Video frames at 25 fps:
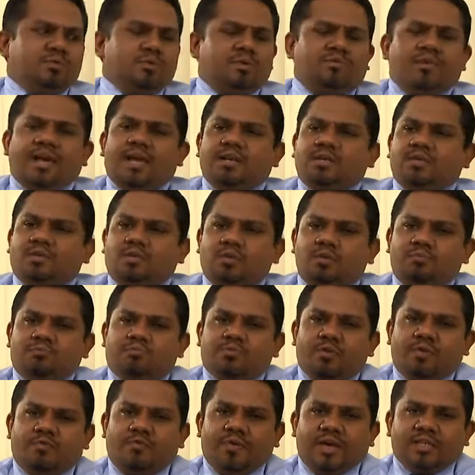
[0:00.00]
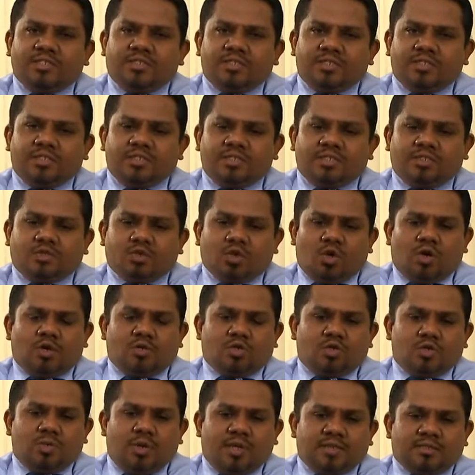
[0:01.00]
We've had good professionals
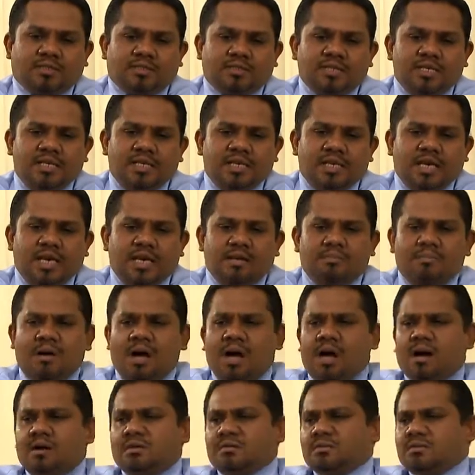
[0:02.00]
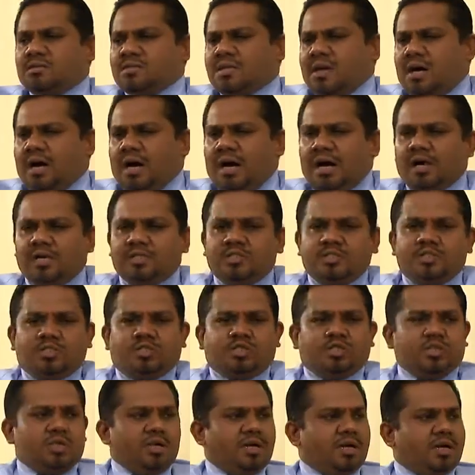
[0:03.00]
talk to us about
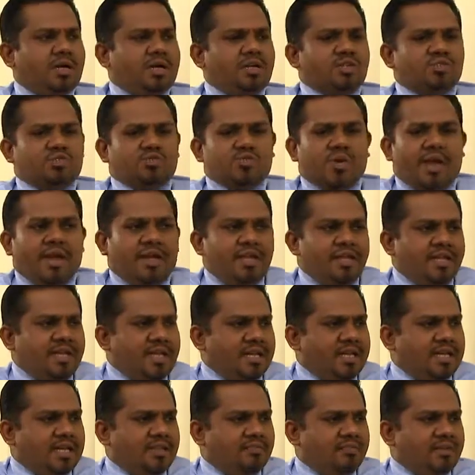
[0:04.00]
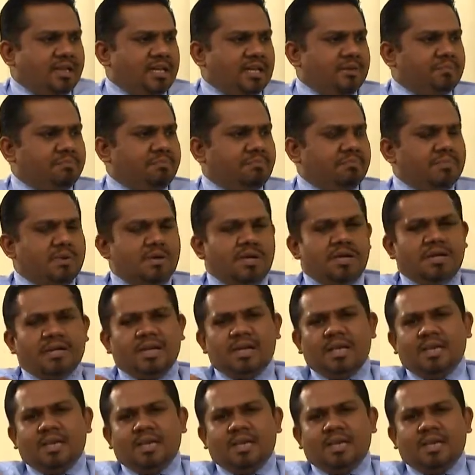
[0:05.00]
culture, training and development,